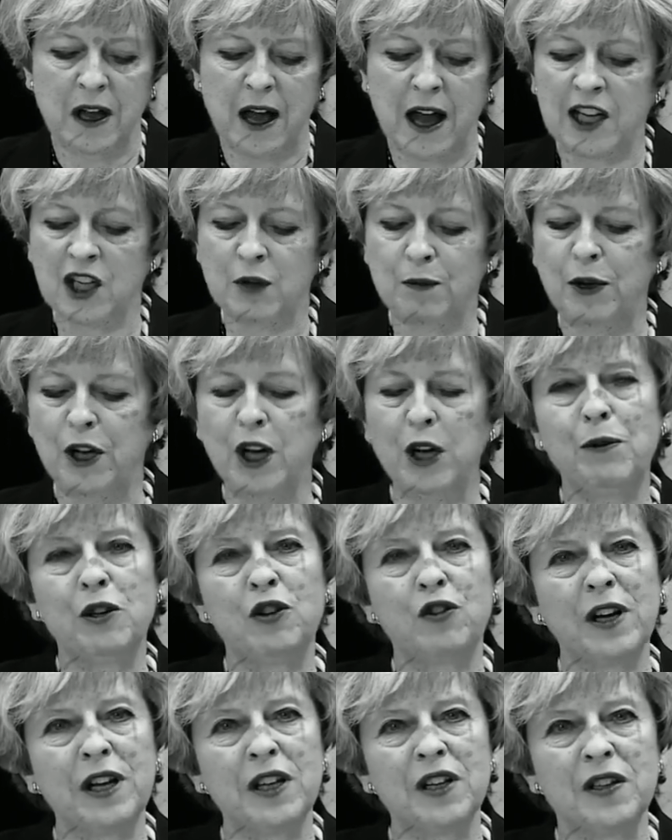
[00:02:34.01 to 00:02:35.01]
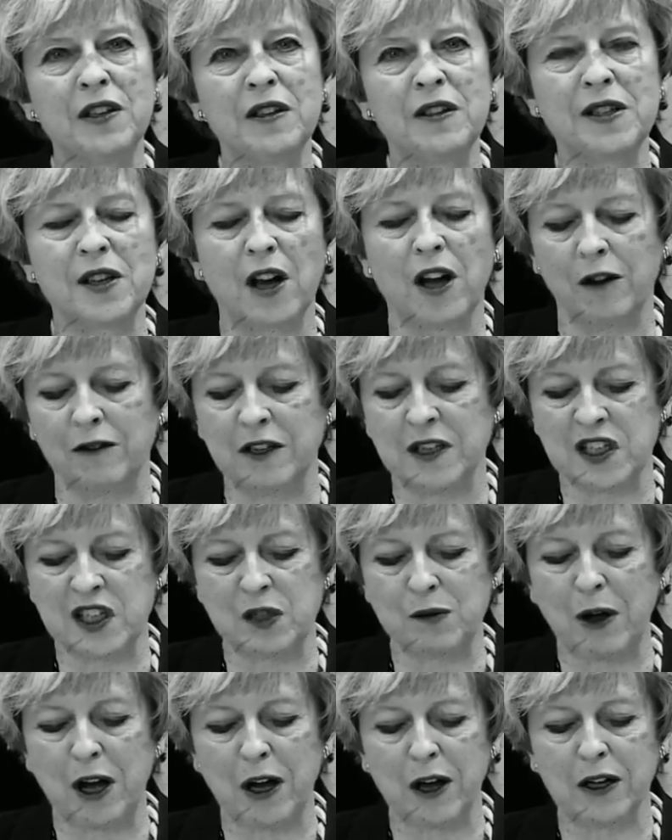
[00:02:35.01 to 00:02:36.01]
and perpetrators are
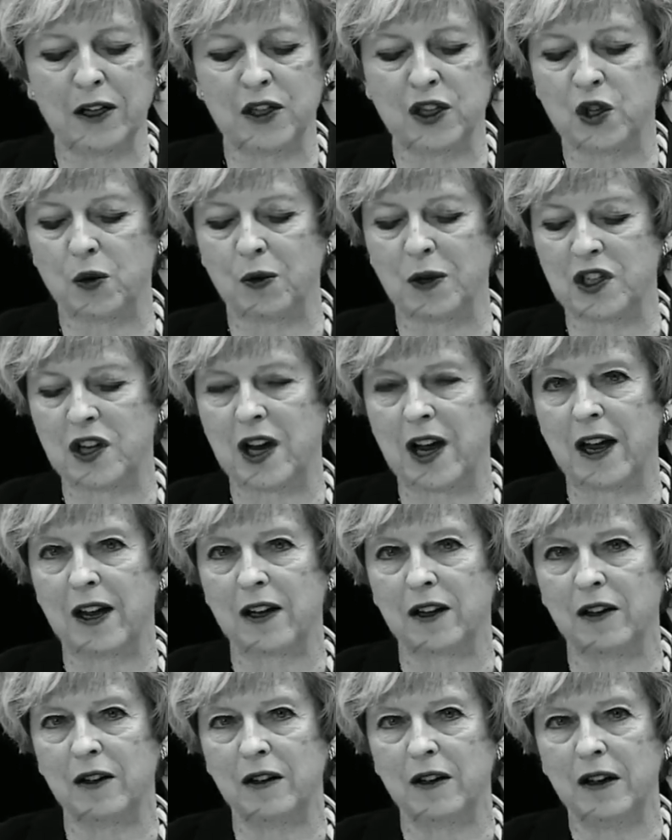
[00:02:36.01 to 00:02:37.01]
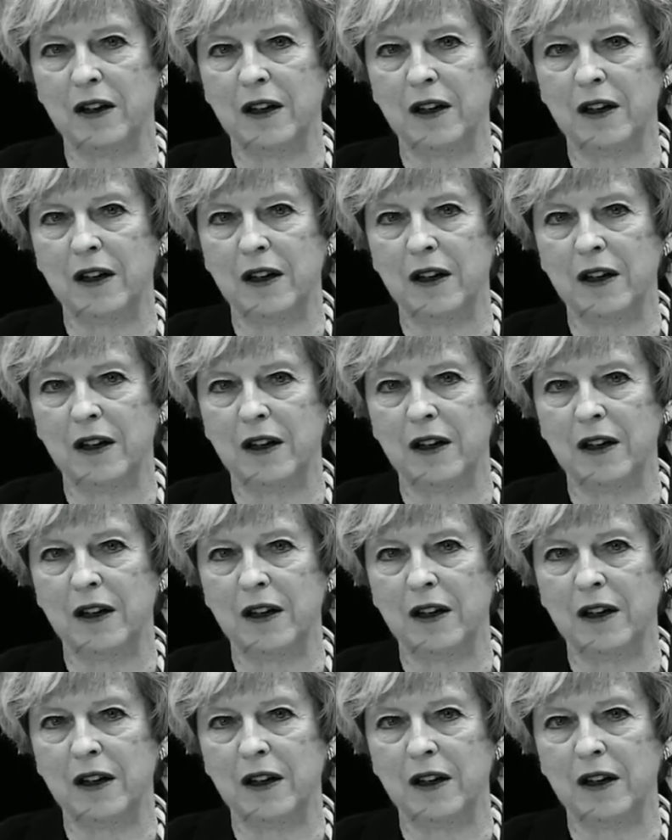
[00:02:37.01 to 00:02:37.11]
inspired to attack,